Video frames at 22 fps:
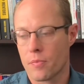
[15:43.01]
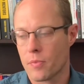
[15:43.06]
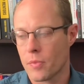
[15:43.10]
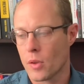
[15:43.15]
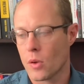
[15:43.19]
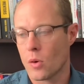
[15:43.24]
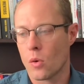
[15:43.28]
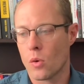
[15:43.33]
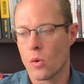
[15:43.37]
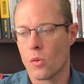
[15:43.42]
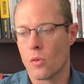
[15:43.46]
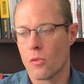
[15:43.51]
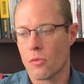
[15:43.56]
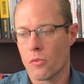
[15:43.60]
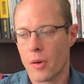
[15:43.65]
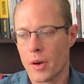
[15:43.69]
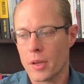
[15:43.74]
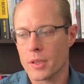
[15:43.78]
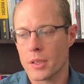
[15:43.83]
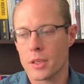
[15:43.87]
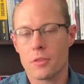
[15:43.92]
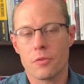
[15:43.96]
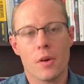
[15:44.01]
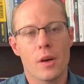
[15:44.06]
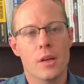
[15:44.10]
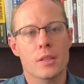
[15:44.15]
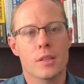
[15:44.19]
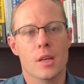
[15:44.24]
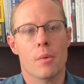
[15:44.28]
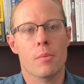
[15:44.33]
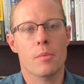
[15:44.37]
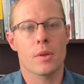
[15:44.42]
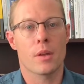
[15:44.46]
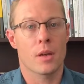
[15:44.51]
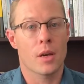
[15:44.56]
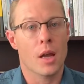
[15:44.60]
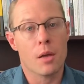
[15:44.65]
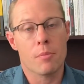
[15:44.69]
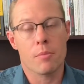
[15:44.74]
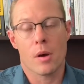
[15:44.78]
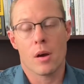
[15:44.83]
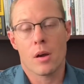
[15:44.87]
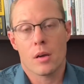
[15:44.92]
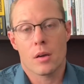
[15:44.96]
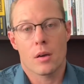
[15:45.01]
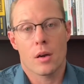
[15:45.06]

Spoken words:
or find something like my